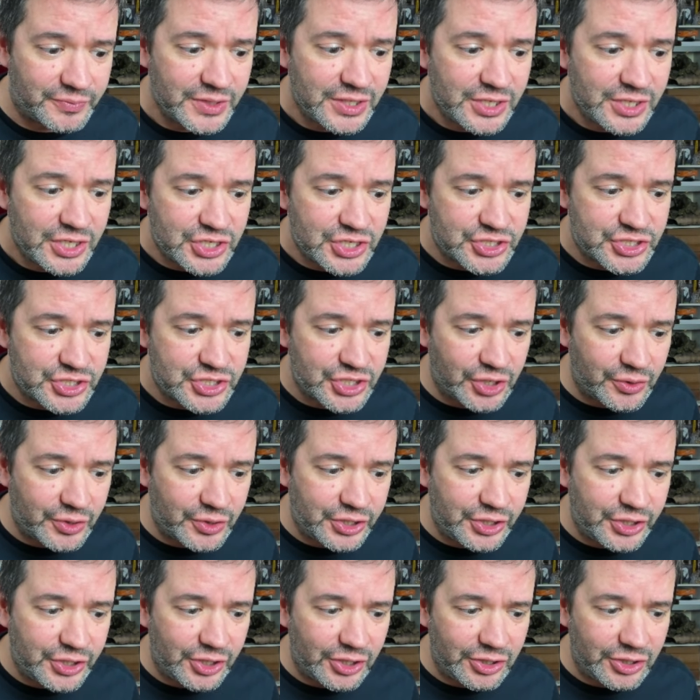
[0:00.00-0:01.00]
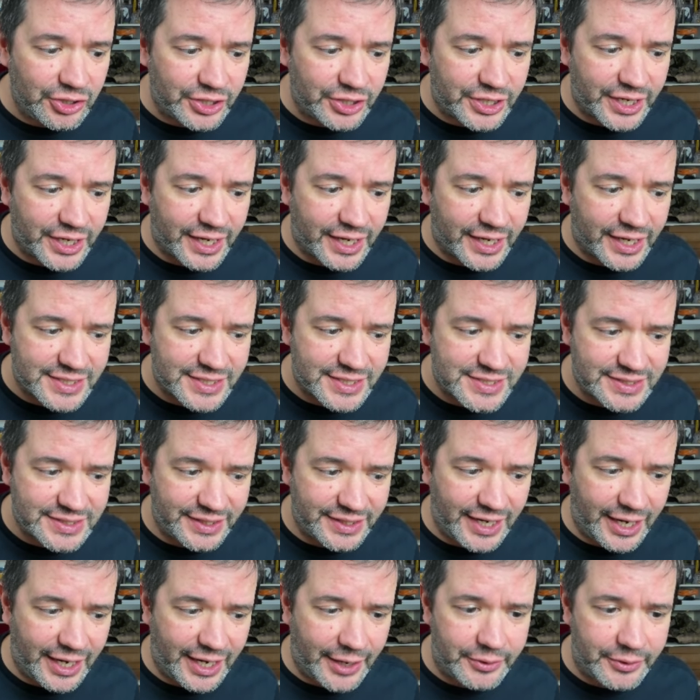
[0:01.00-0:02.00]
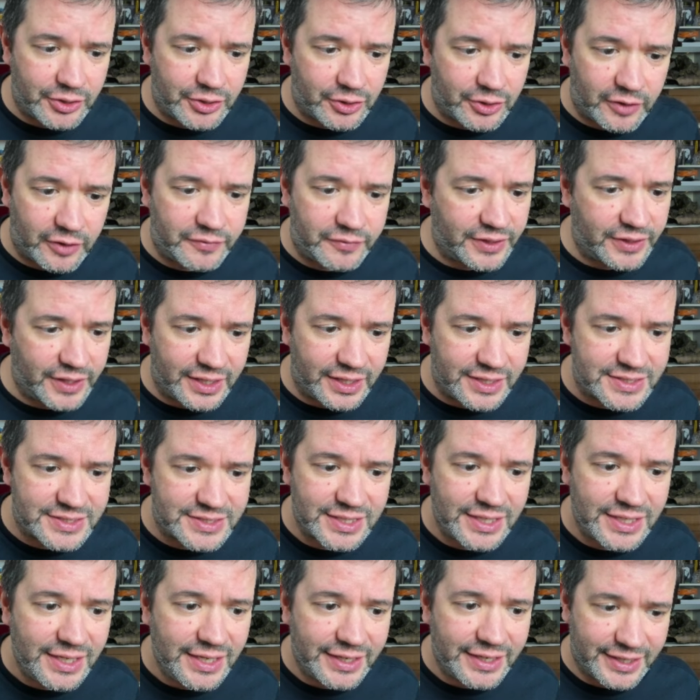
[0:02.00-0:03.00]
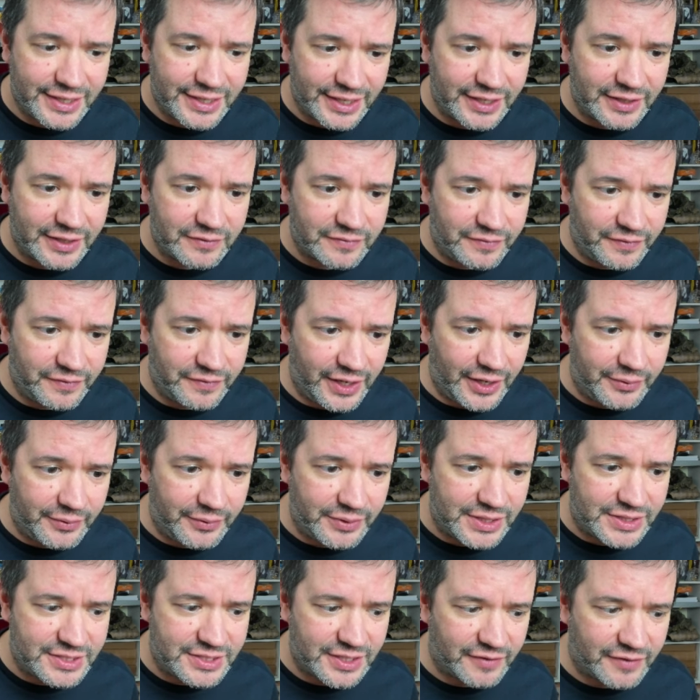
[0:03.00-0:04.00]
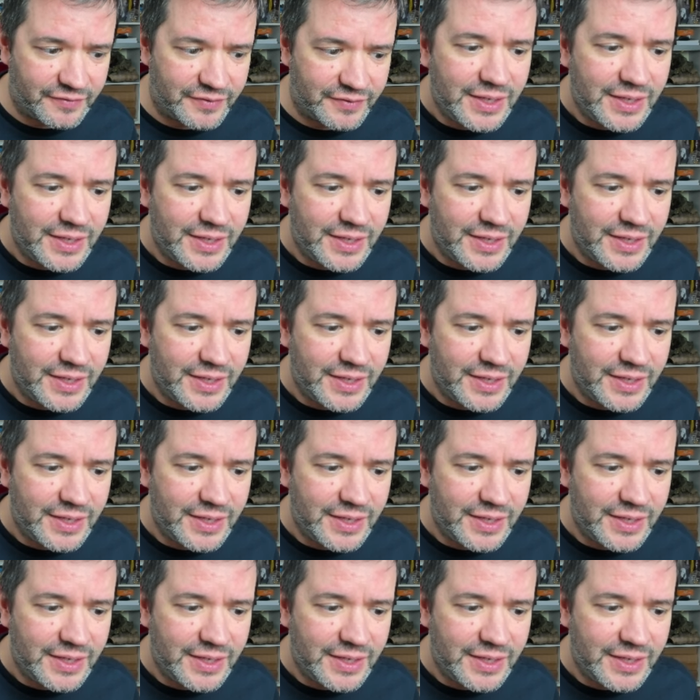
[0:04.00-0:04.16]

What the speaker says: So, you're looking at a scenario of things getting very tough.